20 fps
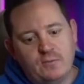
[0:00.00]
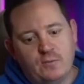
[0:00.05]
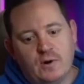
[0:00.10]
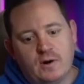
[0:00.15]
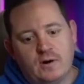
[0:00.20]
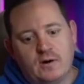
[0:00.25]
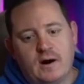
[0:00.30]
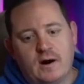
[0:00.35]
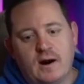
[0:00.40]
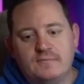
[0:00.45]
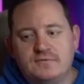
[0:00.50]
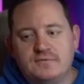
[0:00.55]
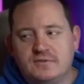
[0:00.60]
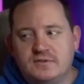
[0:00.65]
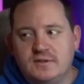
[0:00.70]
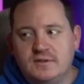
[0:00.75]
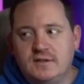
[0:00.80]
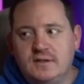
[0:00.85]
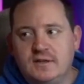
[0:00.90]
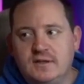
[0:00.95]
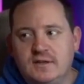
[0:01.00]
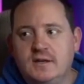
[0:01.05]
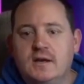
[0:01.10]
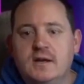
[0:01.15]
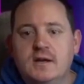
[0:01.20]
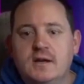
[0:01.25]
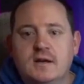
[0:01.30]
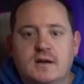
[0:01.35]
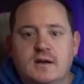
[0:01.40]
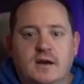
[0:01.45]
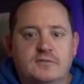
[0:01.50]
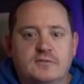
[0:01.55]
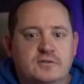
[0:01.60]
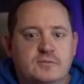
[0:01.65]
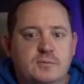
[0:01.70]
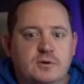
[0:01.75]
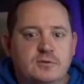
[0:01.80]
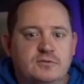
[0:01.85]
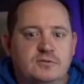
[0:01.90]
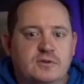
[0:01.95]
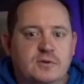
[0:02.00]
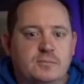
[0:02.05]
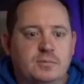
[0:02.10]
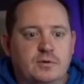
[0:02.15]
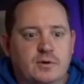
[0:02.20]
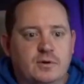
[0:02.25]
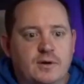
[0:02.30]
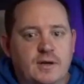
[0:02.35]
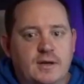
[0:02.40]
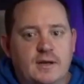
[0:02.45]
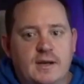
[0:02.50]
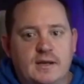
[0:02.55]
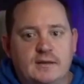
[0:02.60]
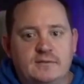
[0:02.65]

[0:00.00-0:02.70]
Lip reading: where I've seen customers deploy